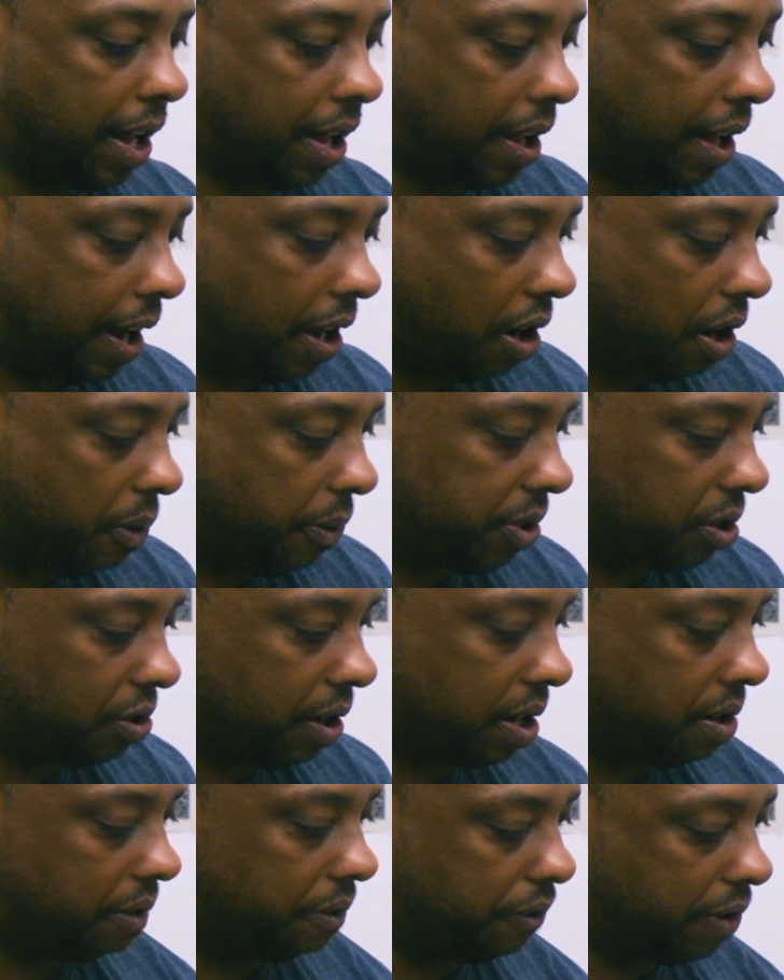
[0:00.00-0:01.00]
I always try
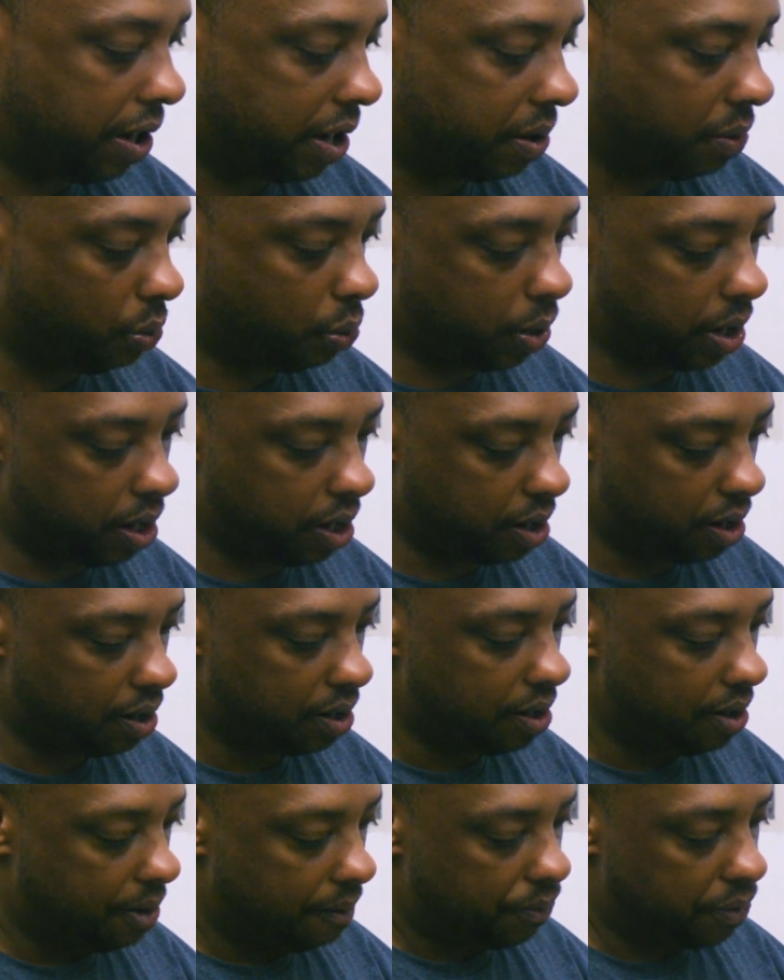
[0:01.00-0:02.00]
to find where
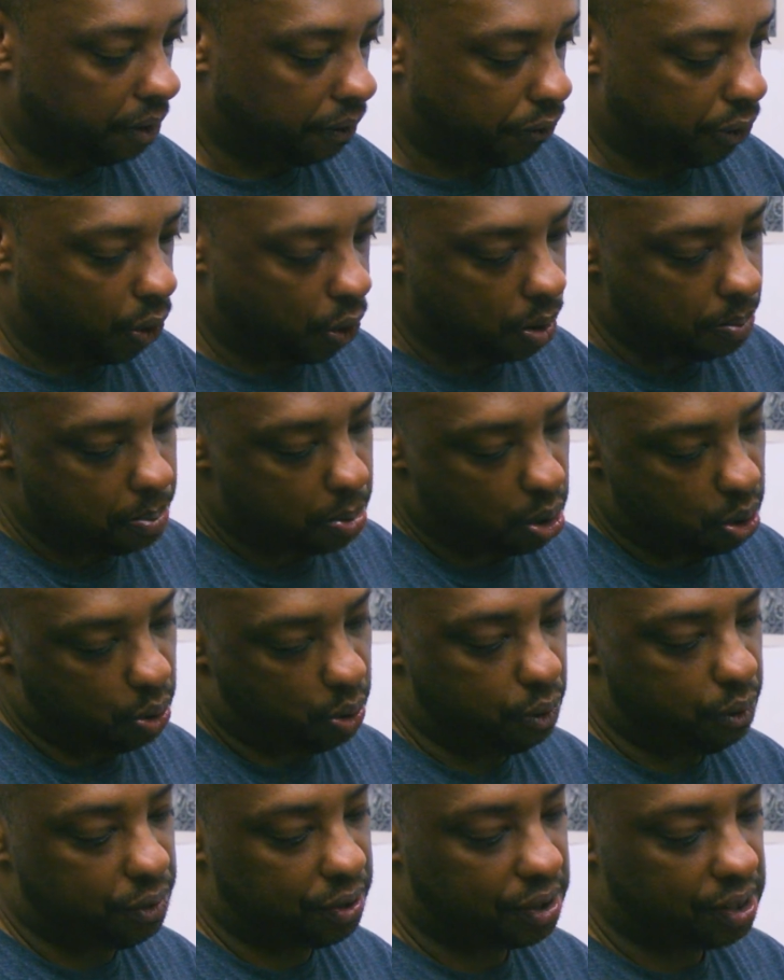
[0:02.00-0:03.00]
the form
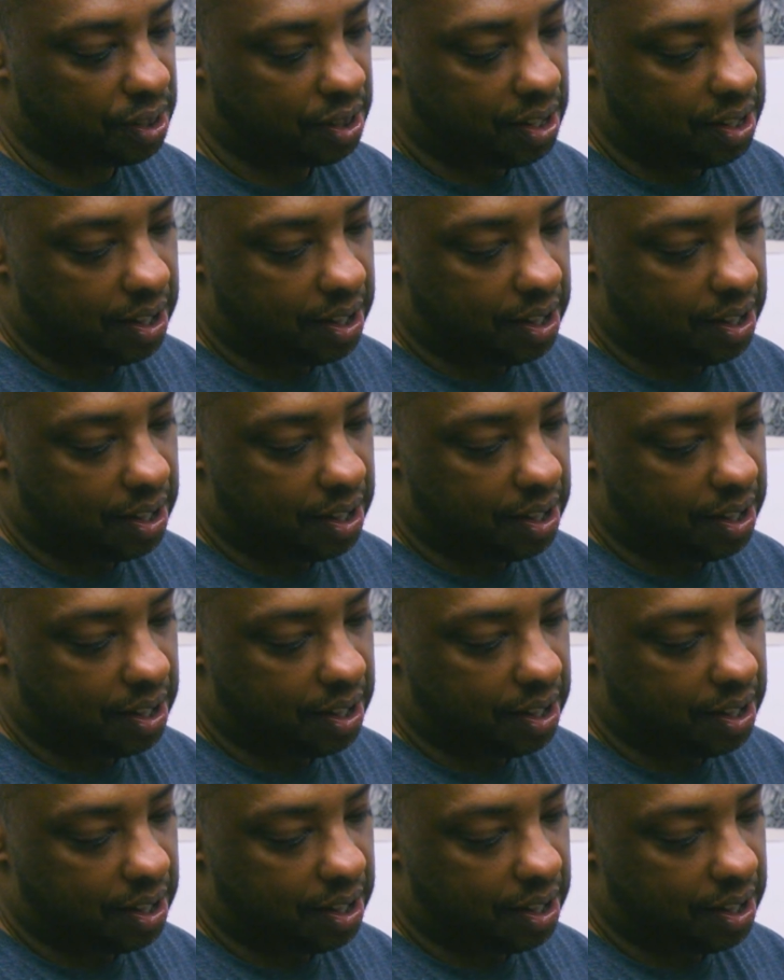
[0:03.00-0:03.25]
moves.